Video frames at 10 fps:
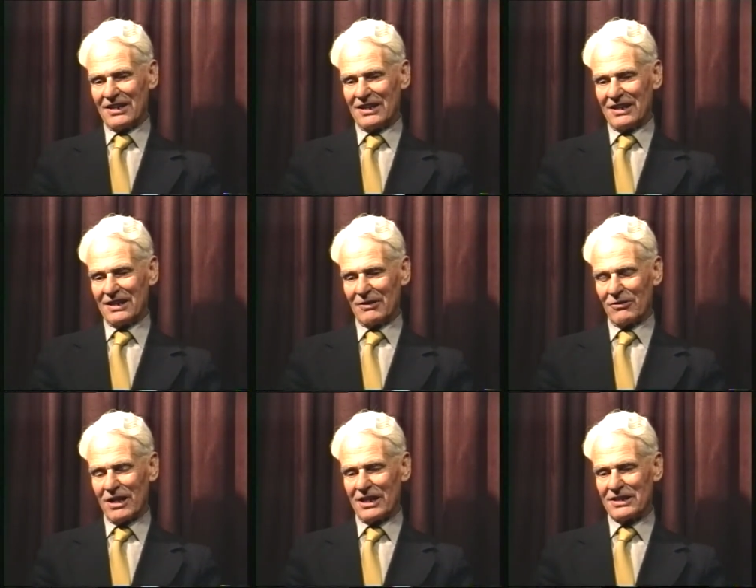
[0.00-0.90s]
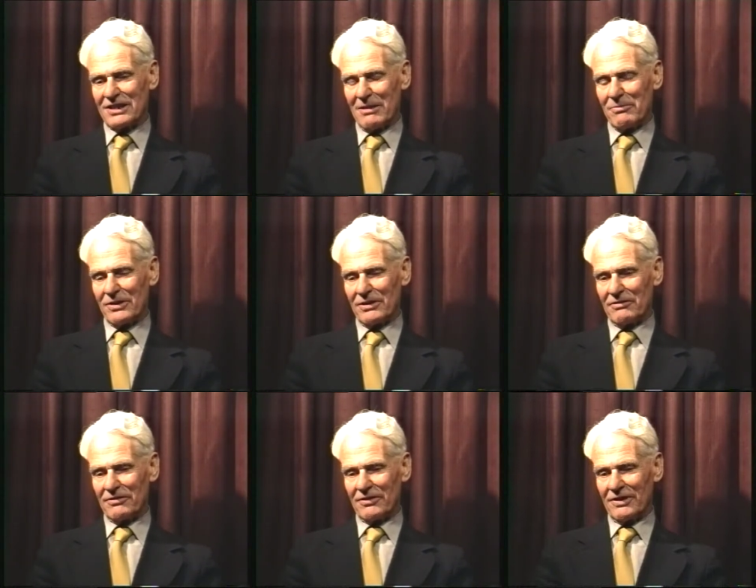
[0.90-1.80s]
the great number
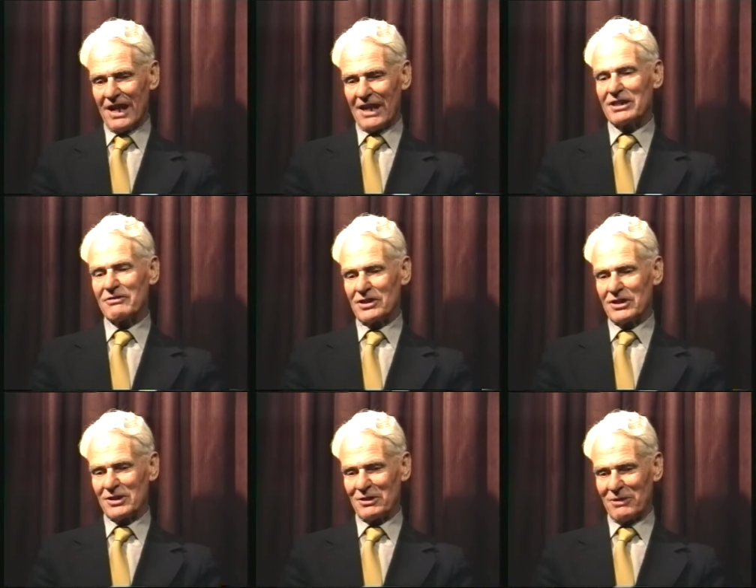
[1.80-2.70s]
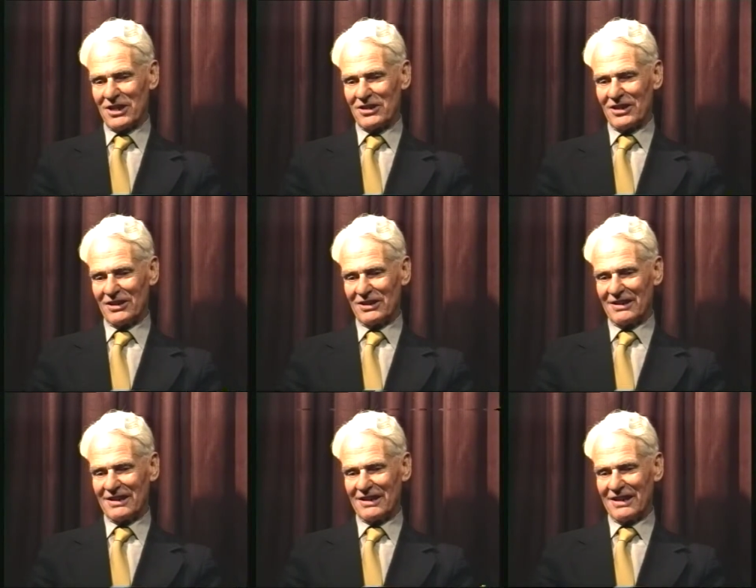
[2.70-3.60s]
of activities that went on,